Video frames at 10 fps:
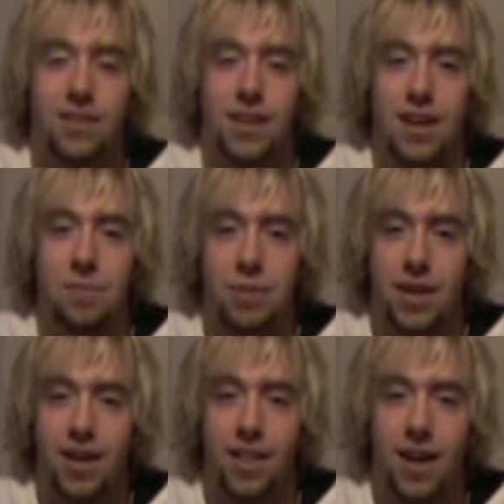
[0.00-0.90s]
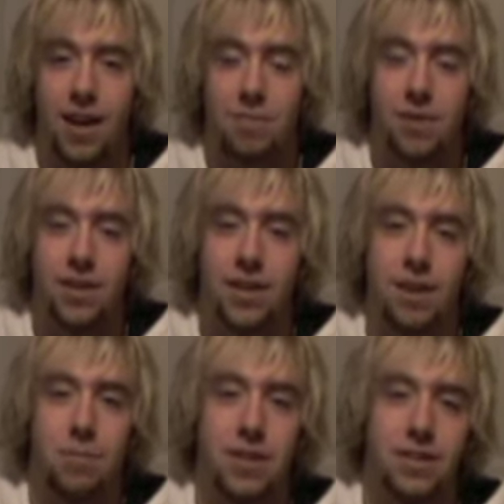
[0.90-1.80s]
had to pay a lot of money. I
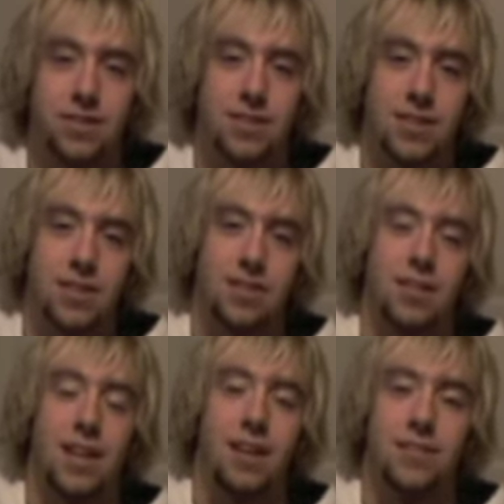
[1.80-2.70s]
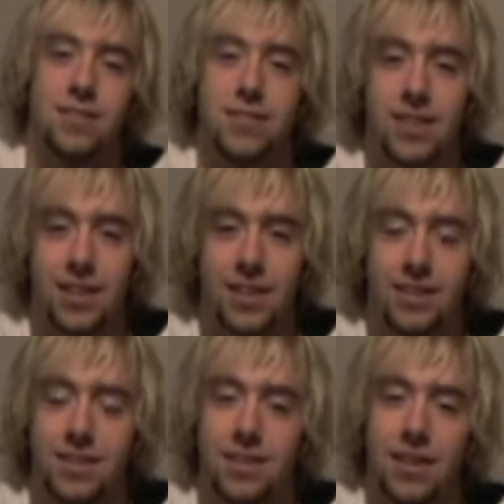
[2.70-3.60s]
paid $600 in
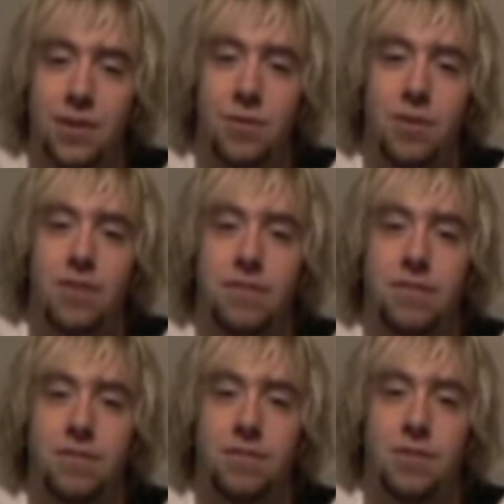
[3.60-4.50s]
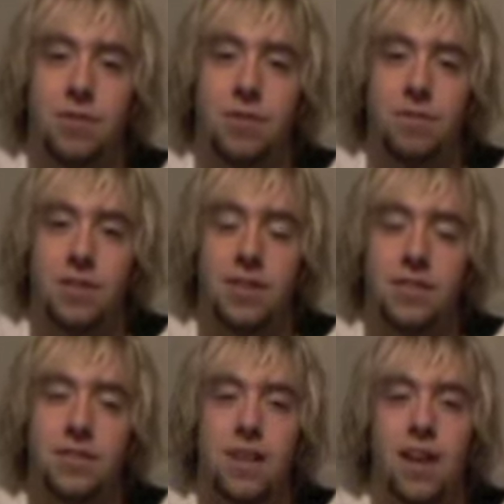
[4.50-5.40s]
tickets and court
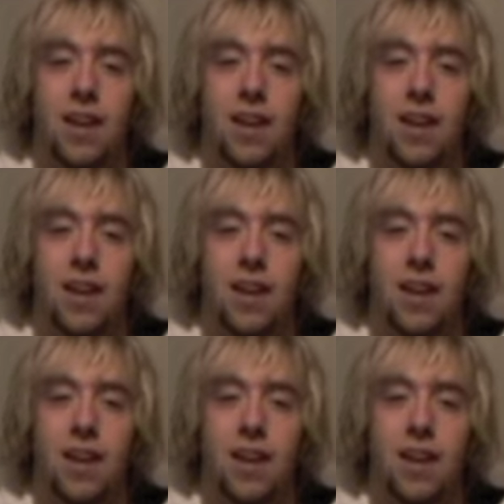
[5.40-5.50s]
fees.